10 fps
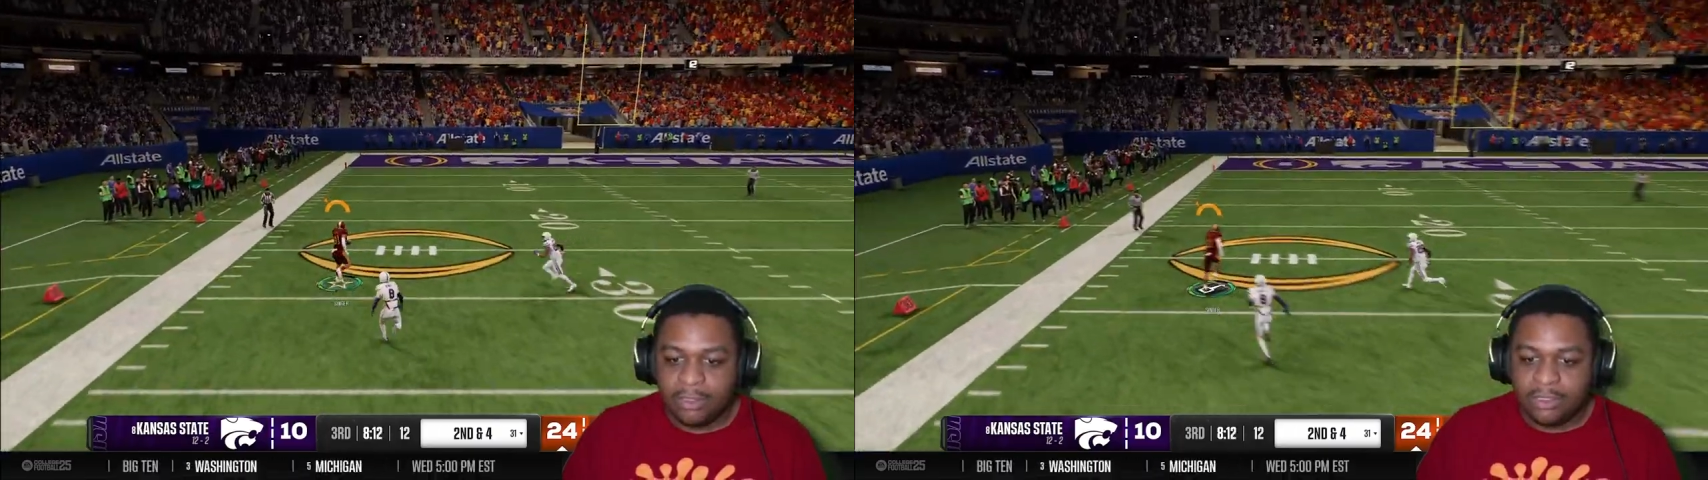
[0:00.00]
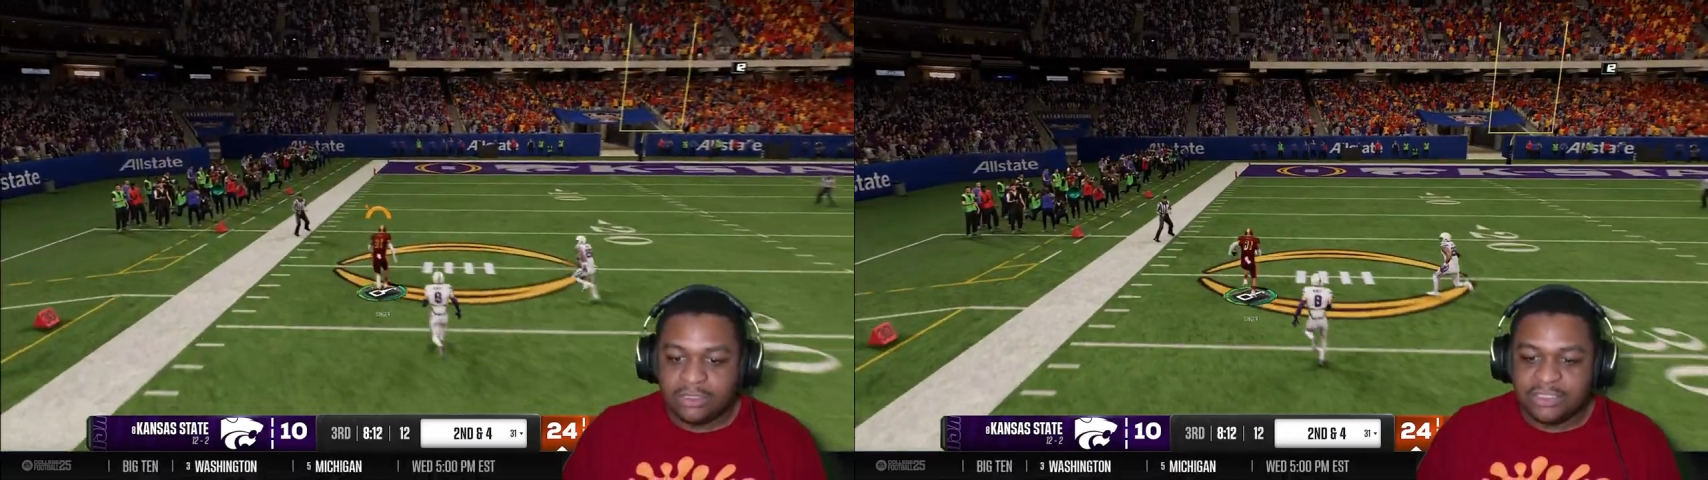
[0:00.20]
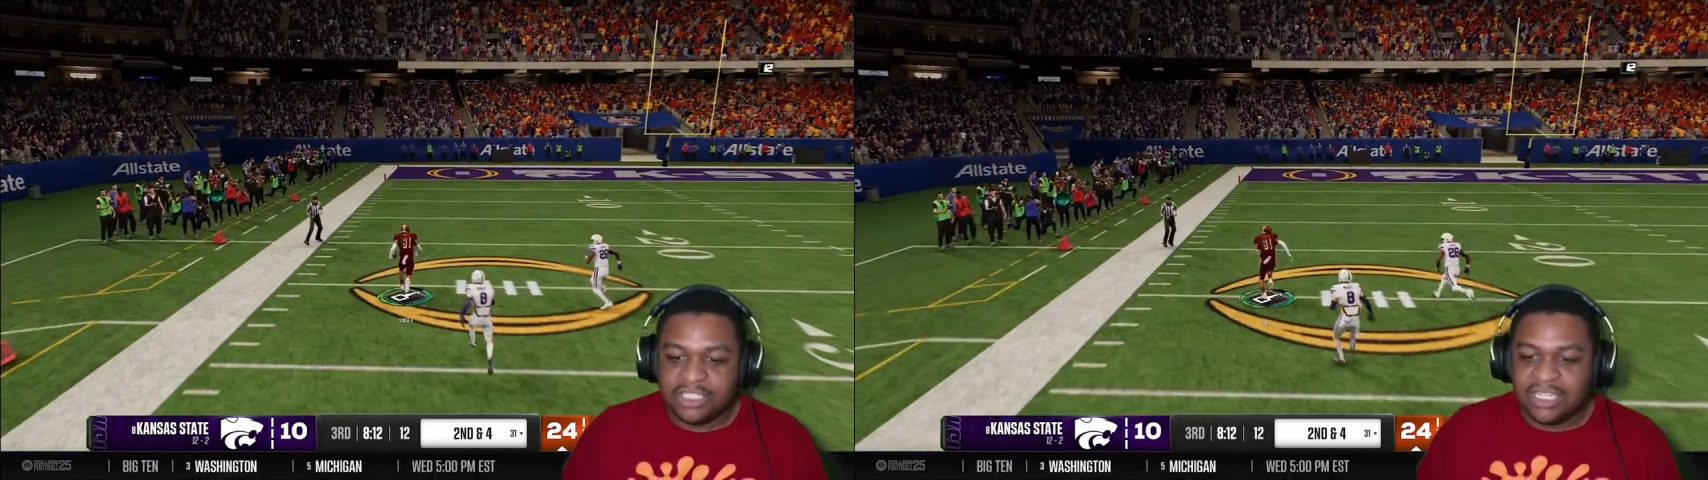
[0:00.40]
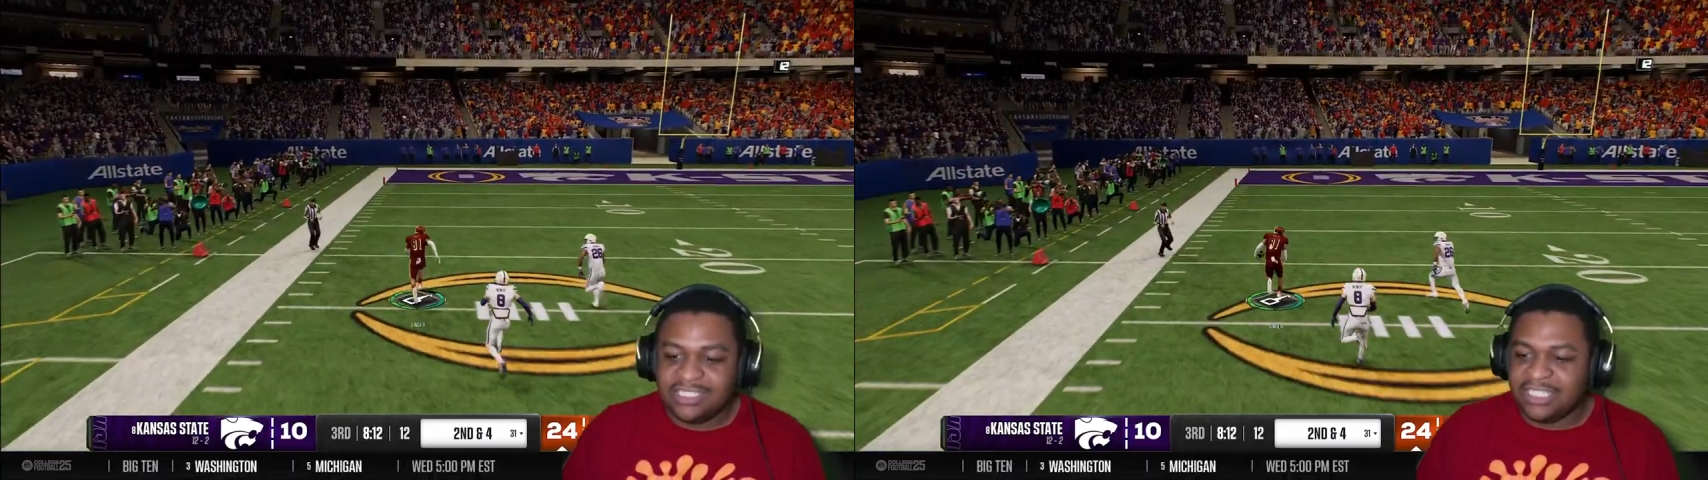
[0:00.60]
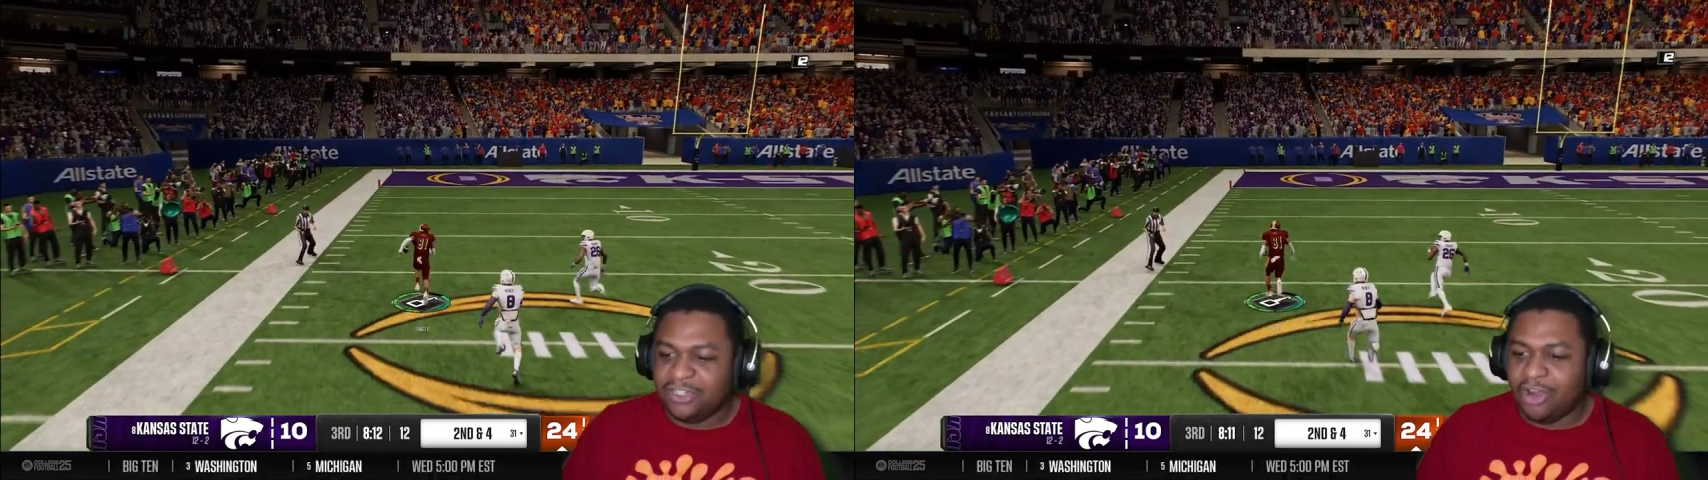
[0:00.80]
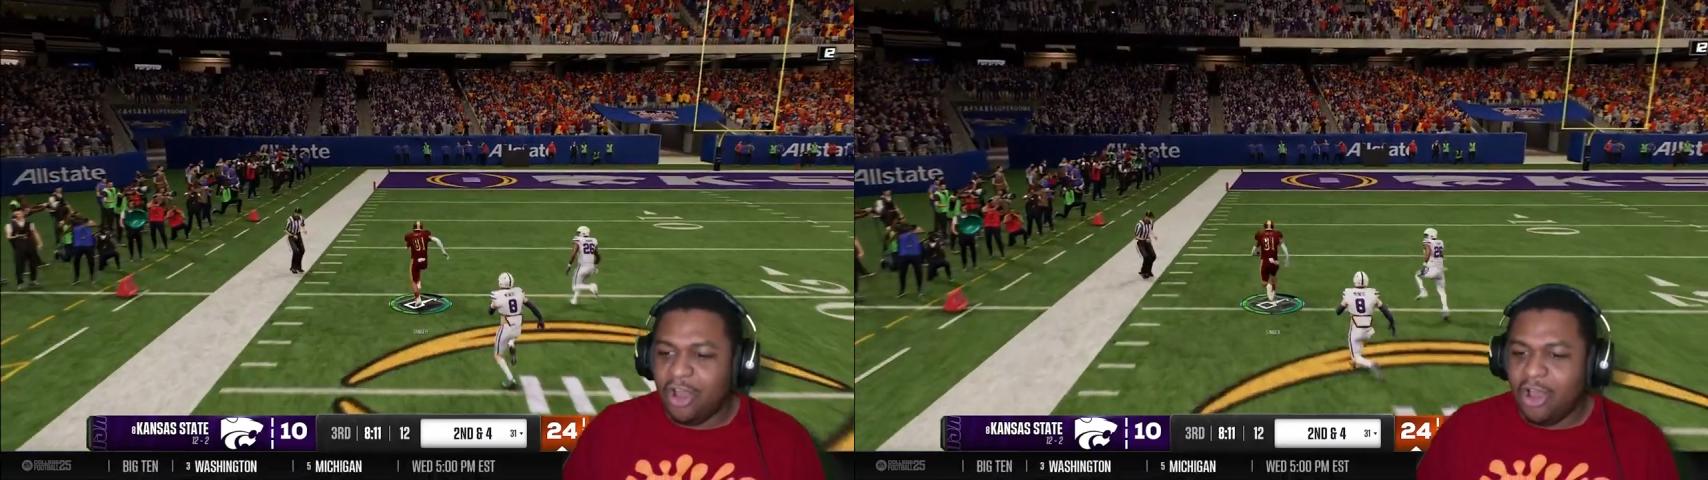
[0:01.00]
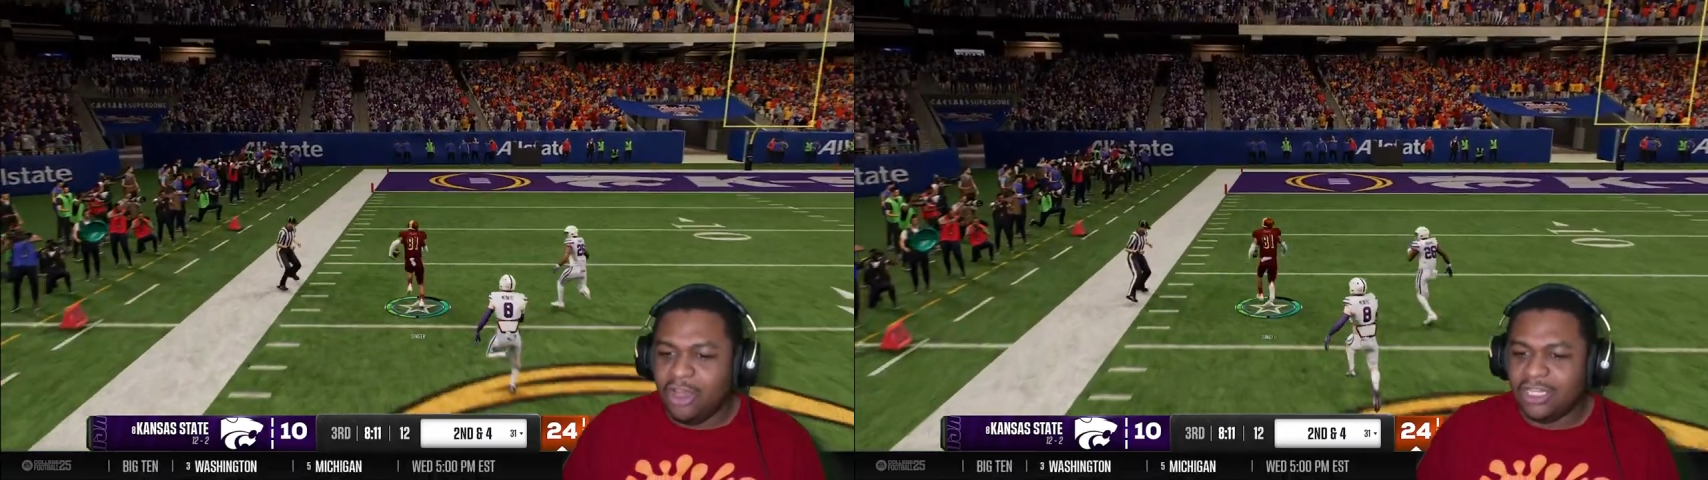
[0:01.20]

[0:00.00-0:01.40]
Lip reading: John Singer all